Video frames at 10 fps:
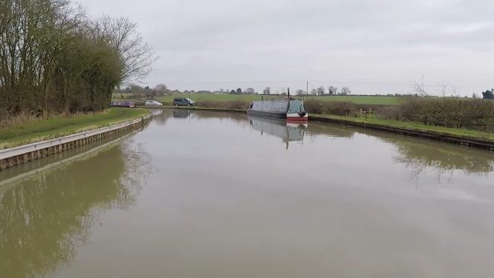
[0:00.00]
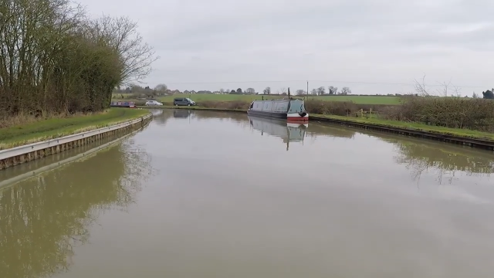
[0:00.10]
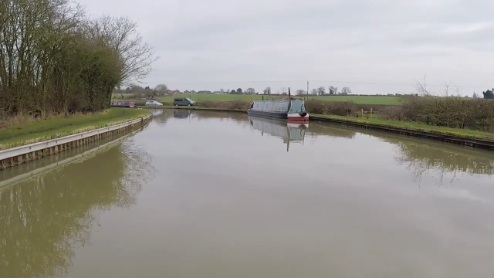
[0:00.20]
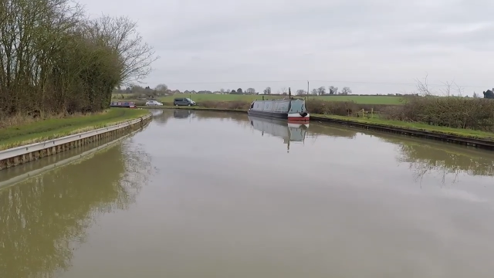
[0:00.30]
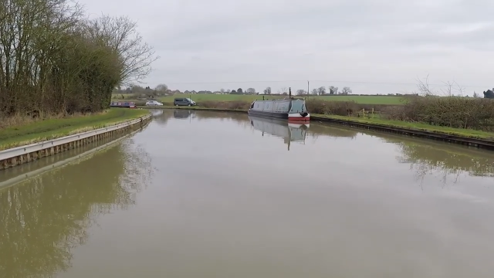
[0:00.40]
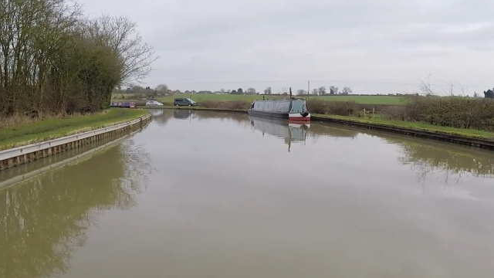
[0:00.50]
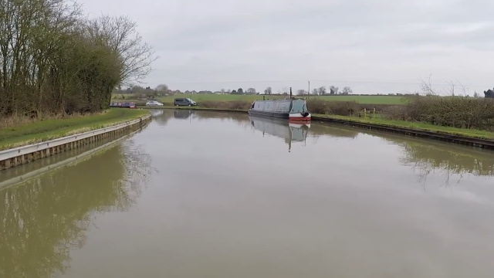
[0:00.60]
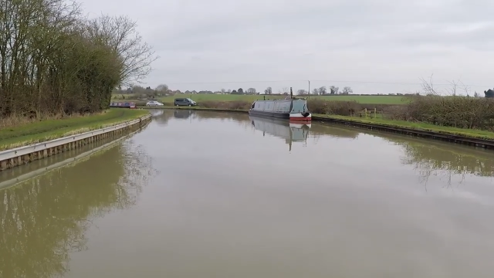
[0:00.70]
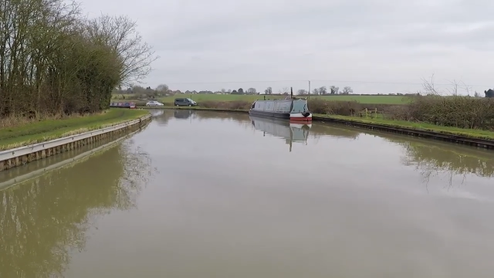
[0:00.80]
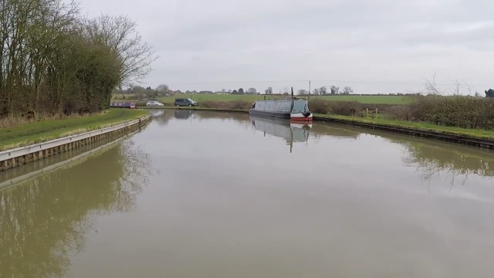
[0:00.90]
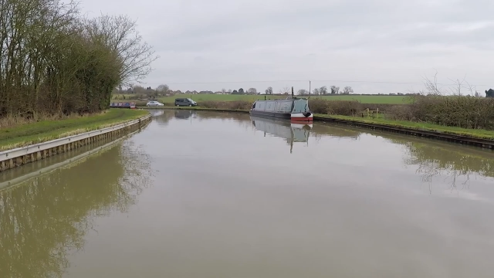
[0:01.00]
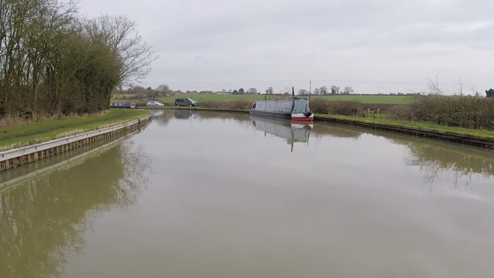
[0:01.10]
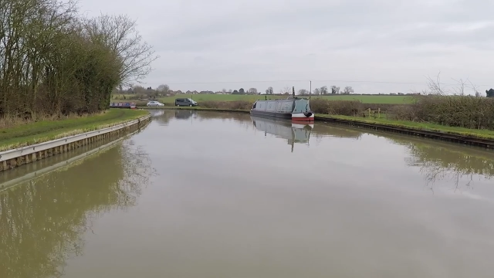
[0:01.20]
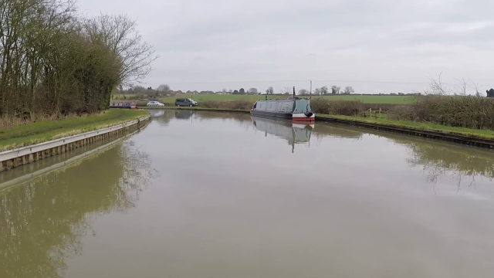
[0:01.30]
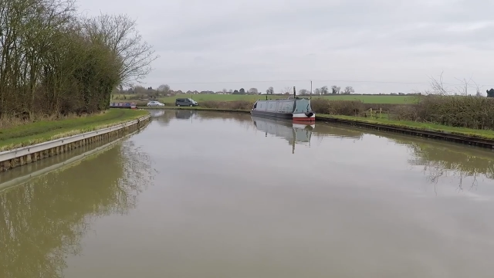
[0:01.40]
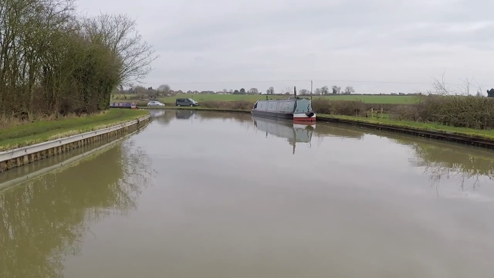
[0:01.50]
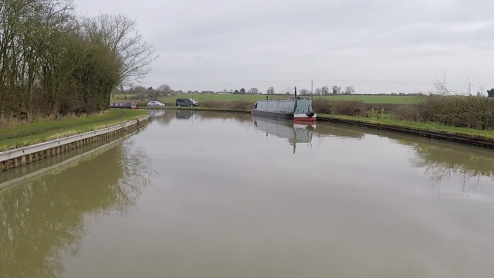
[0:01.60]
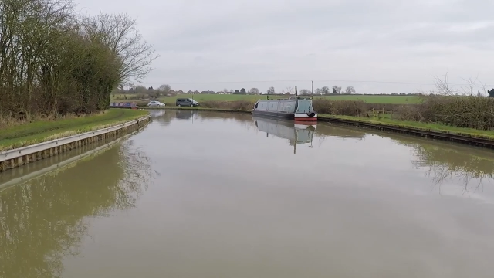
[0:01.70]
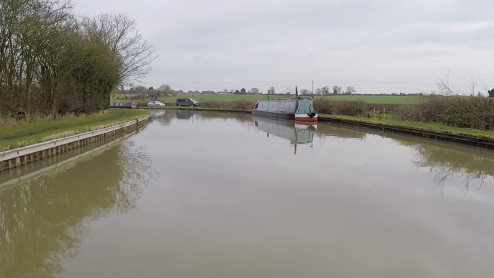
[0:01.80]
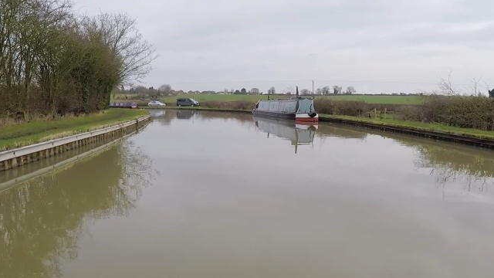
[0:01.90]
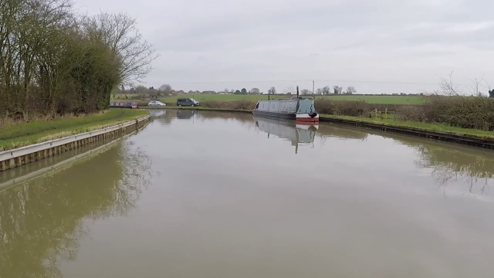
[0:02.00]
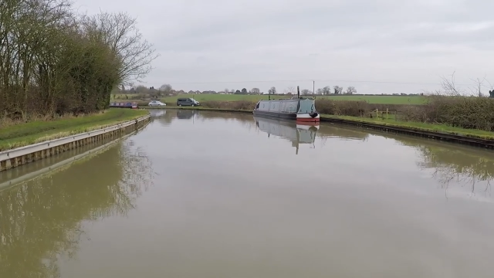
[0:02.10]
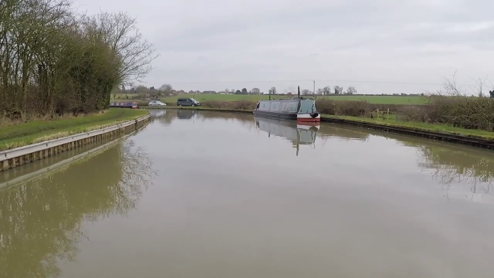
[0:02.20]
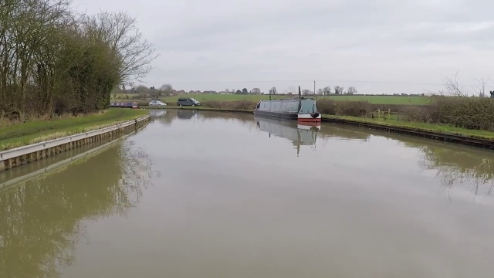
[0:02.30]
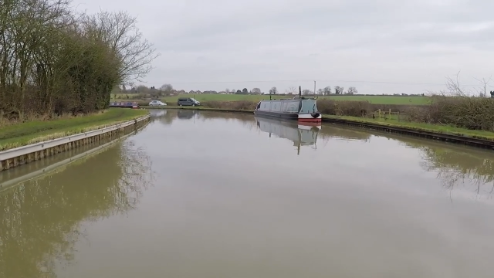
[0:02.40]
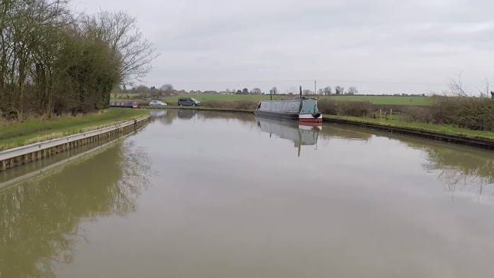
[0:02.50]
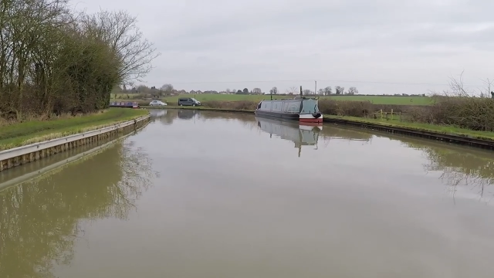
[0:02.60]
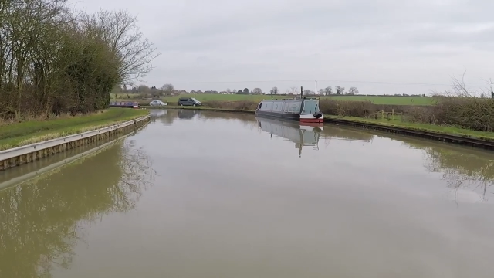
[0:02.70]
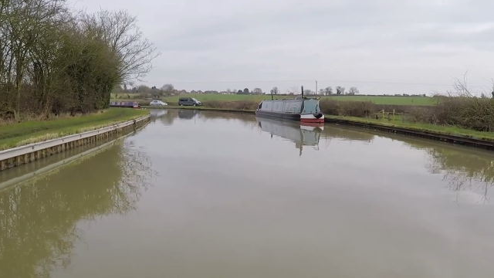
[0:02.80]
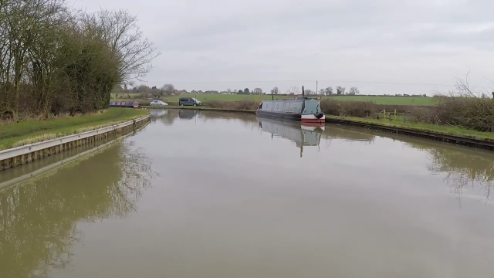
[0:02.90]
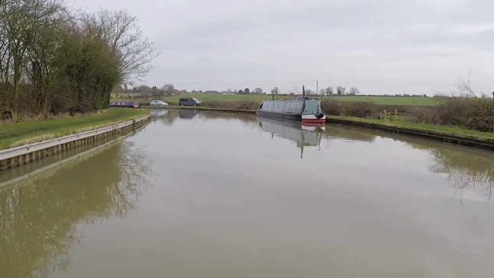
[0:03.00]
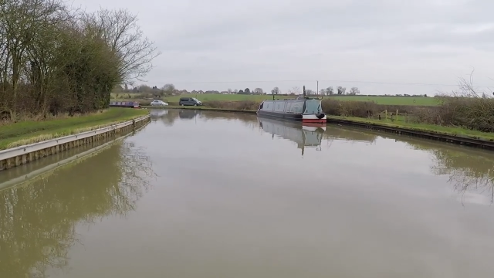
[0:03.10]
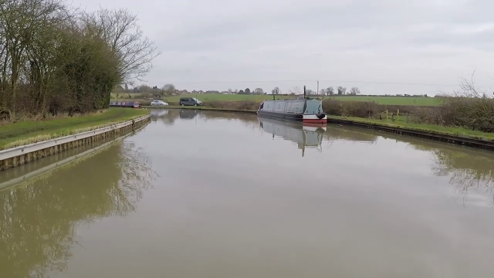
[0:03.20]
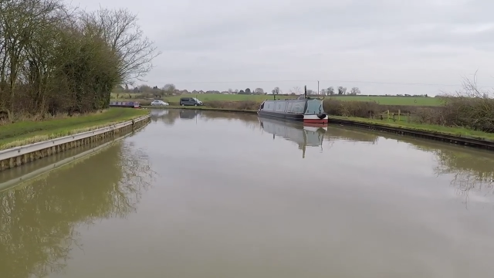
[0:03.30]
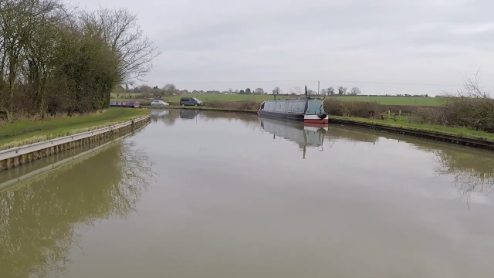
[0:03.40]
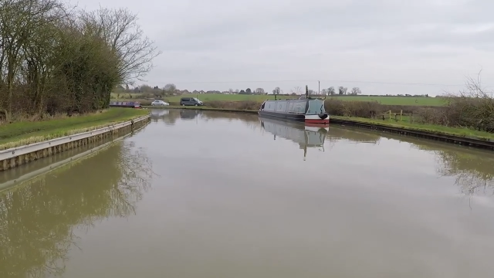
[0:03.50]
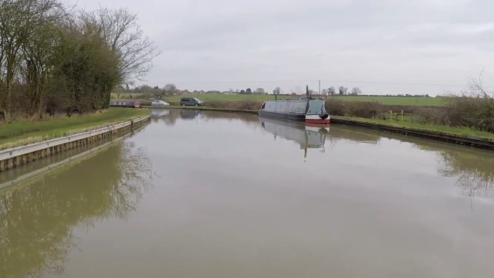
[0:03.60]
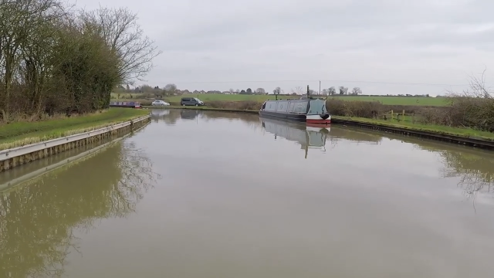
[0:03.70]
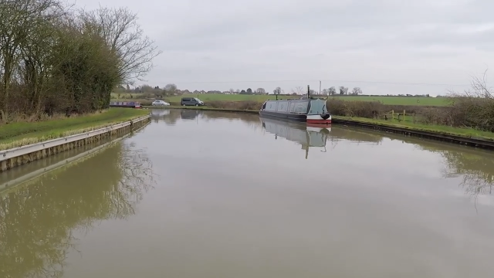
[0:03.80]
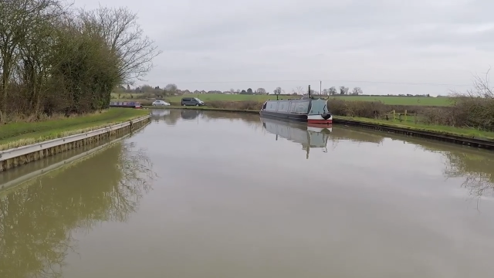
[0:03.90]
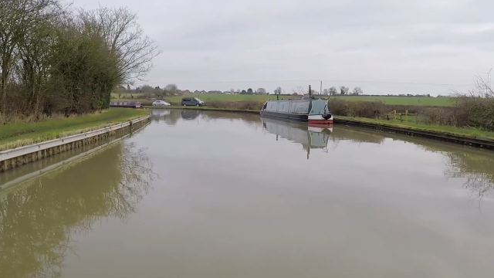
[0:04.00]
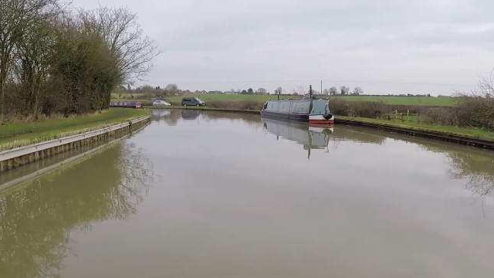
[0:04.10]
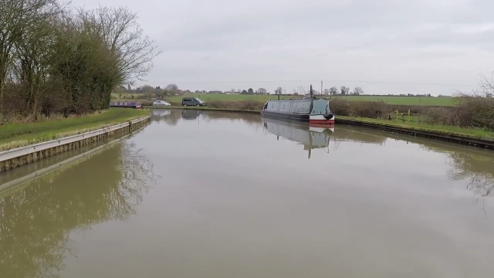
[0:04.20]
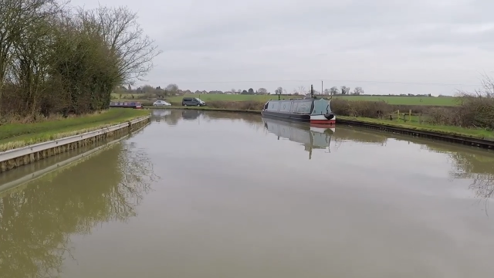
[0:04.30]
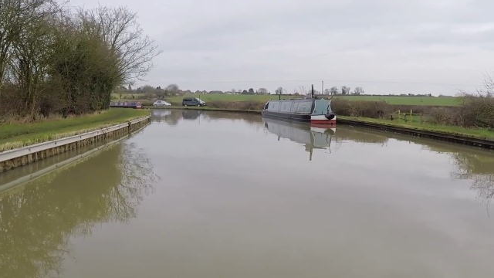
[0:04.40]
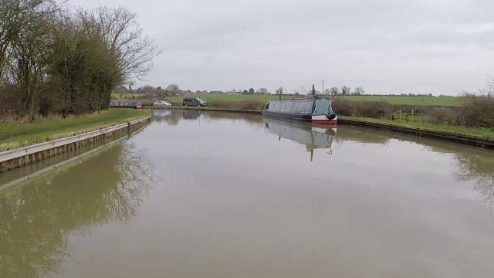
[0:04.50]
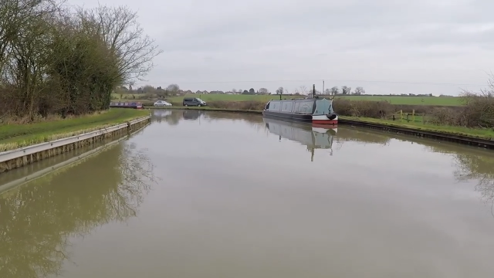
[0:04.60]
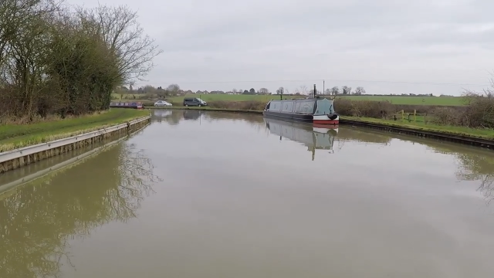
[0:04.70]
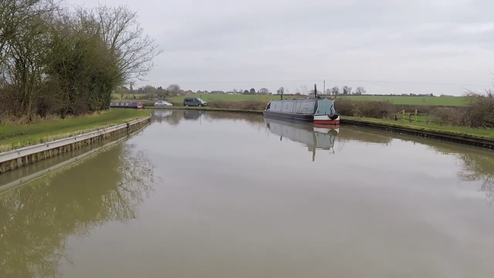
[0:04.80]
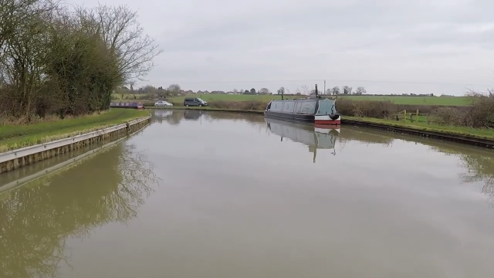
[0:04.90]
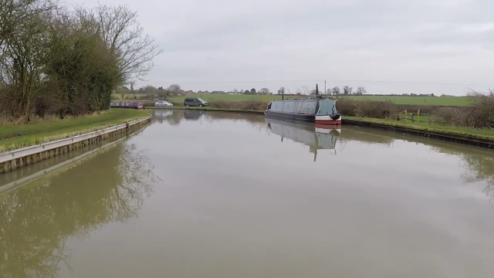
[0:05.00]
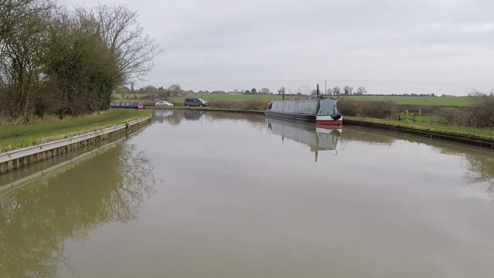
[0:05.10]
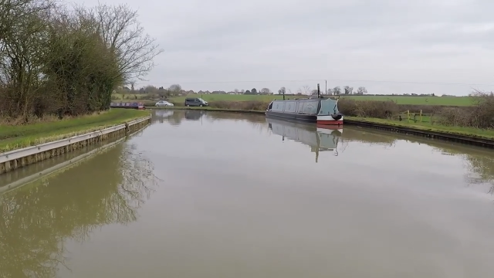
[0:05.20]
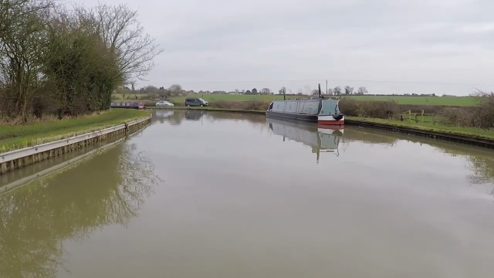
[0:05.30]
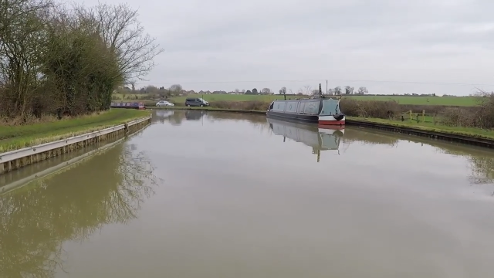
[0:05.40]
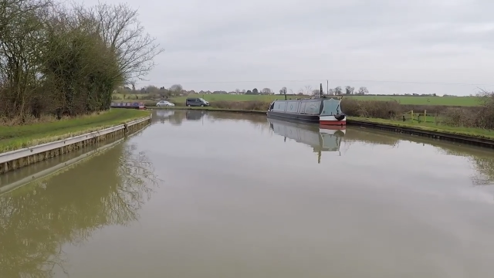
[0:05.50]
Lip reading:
(no speaker visible)